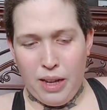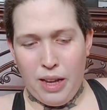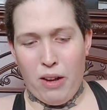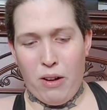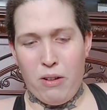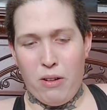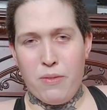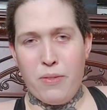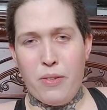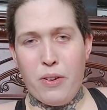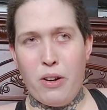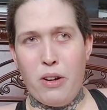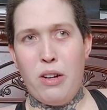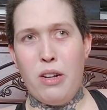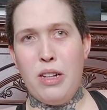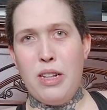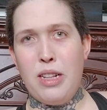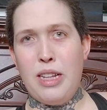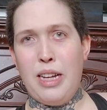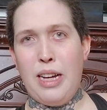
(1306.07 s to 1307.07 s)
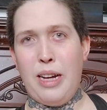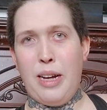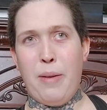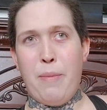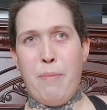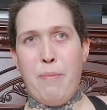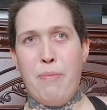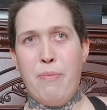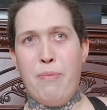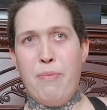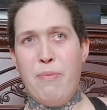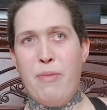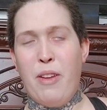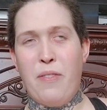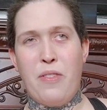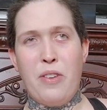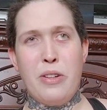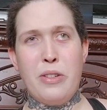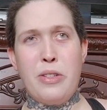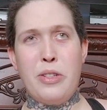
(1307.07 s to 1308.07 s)
overall, the
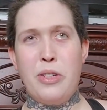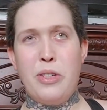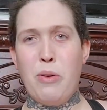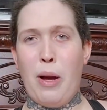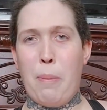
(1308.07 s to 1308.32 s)
first two